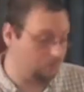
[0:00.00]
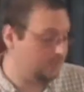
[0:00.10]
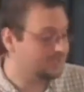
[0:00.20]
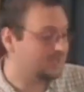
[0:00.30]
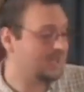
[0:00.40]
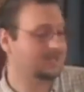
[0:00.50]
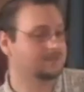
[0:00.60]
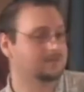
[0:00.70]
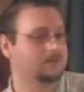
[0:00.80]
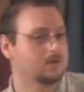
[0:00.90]
I
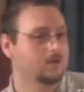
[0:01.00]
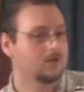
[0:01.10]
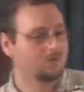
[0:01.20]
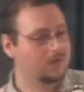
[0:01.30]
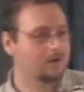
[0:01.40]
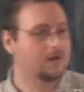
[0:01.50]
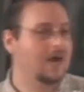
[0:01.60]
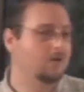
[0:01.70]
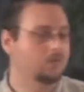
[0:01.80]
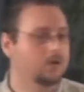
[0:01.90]
realized where
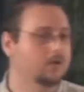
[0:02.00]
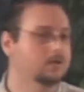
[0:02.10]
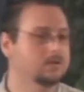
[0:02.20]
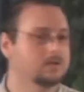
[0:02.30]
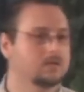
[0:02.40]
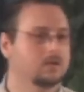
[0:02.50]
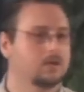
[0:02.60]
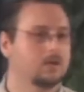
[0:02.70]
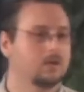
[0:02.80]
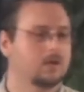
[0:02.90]
I was,
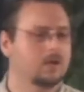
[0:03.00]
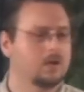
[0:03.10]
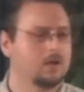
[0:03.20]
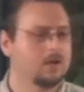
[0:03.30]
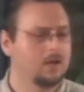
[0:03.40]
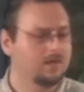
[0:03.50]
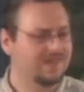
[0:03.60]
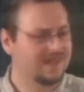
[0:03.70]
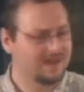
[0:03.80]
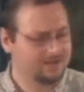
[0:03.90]

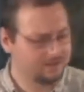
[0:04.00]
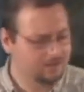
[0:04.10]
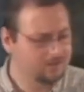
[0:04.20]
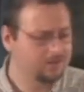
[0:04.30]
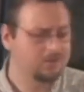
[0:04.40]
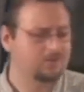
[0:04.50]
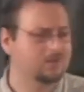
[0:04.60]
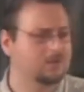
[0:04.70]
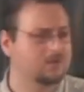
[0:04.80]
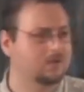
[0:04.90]
that I
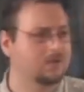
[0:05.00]
knew